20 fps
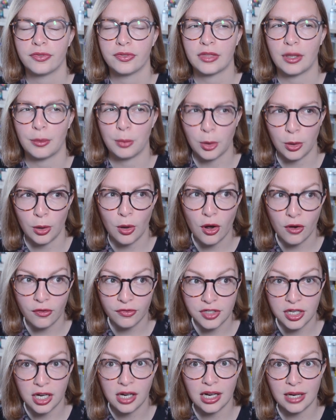there were a lot
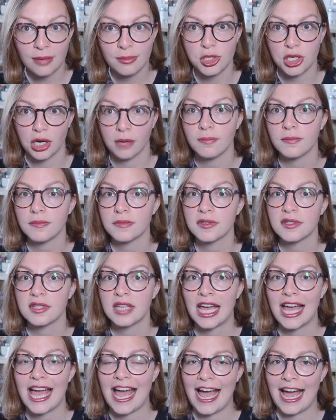of time jumps.
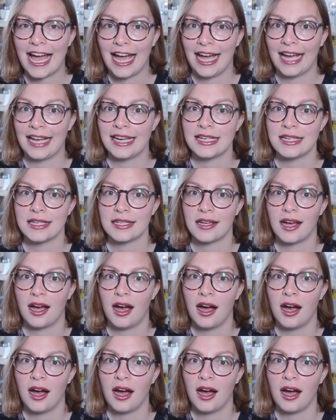And